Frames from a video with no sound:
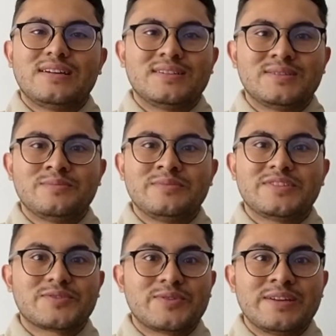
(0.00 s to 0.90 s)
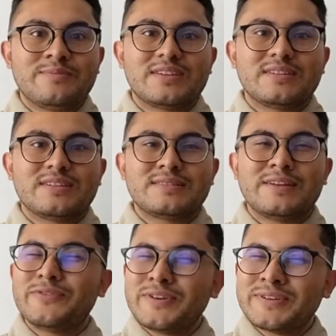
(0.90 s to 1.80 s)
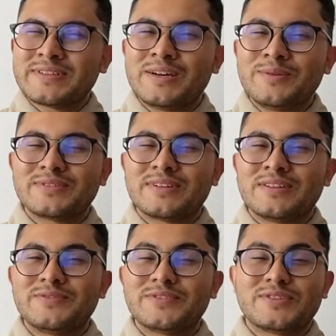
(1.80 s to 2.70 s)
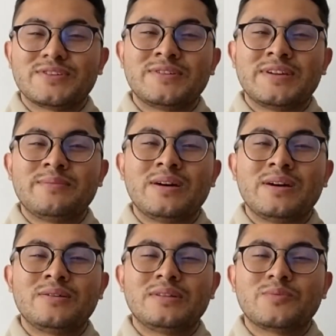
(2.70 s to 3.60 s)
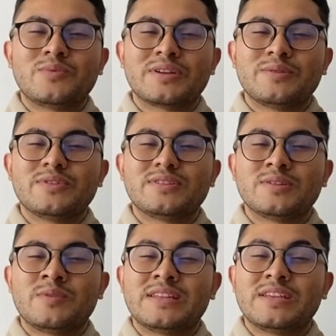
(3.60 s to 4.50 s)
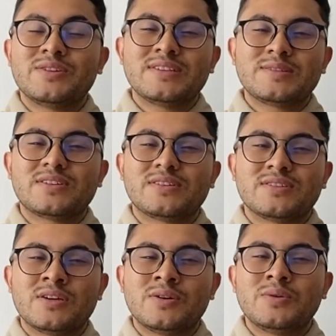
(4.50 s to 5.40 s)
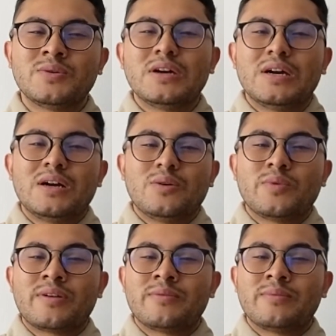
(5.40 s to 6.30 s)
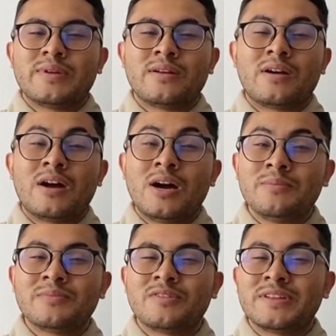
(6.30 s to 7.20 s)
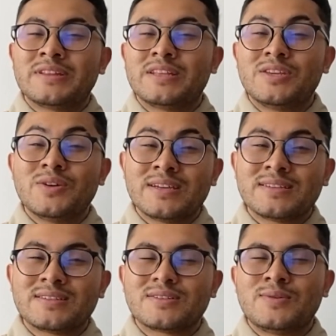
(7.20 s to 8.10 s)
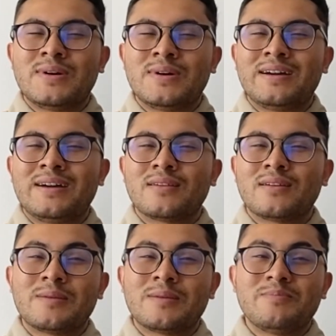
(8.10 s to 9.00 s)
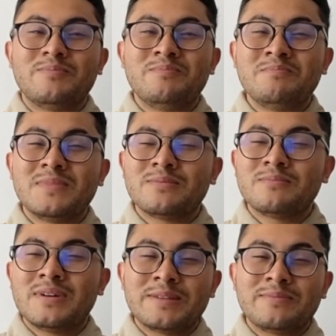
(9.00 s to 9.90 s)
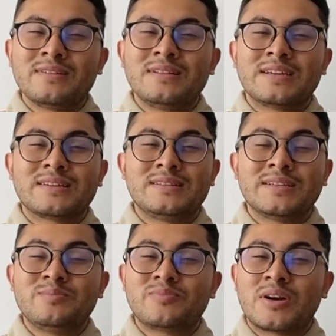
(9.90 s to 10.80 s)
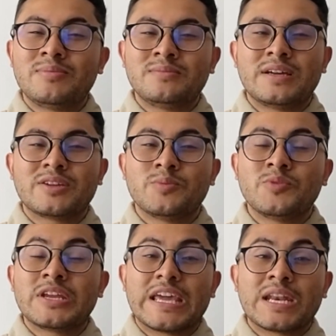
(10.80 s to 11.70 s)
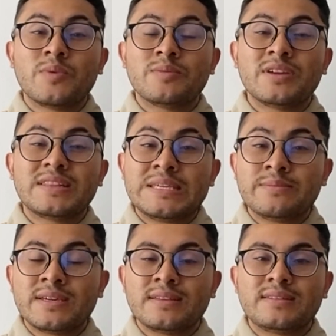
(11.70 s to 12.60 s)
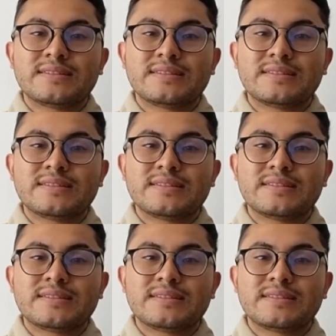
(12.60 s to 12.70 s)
awesome. It's great because at first I was kind of scared about like working with someone in the US because, you know, we're in our home during the US. So I thought that it might be like a little problem, like communicating with my teammates,